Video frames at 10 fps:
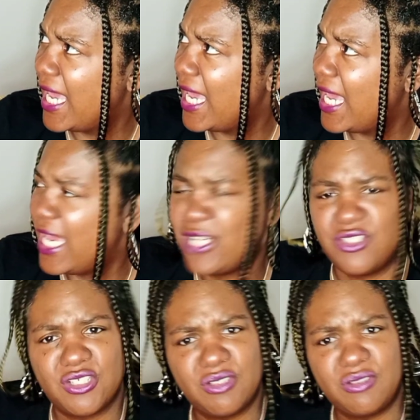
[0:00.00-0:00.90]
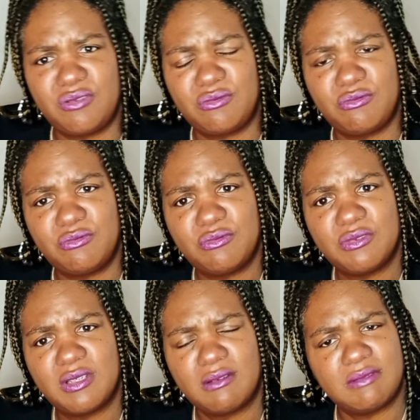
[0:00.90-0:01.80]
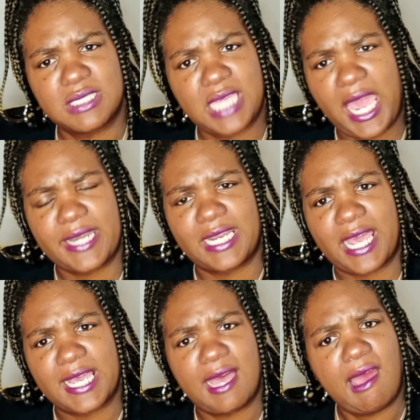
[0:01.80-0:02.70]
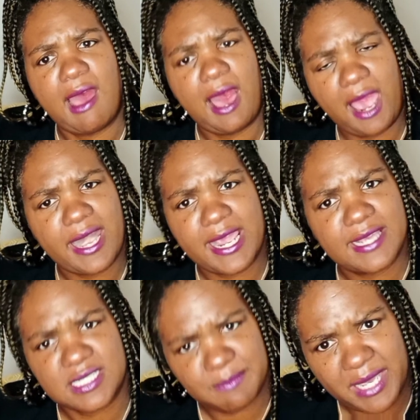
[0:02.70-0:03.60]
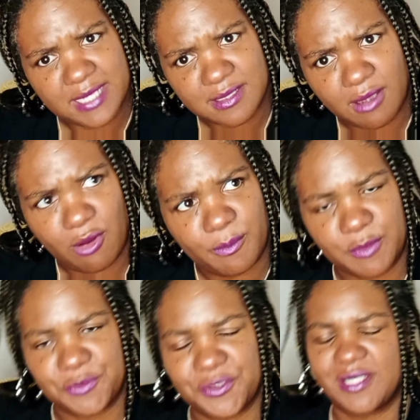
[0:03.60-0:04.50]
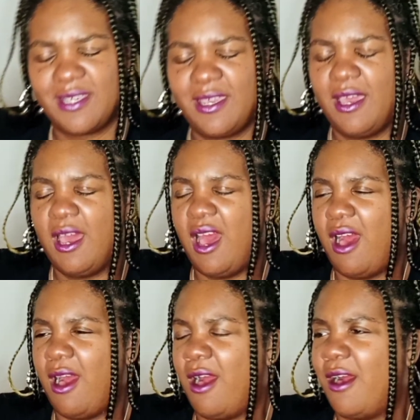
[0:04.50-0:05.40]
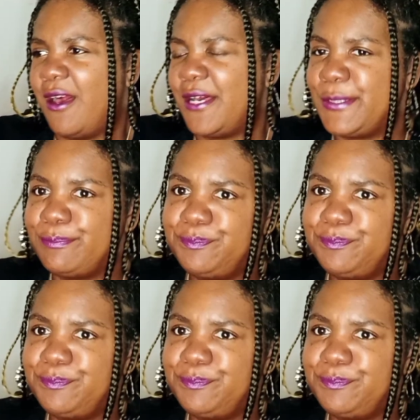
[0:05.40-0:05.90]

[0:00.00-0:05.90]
and June was kind of like a hot ass mess almost. I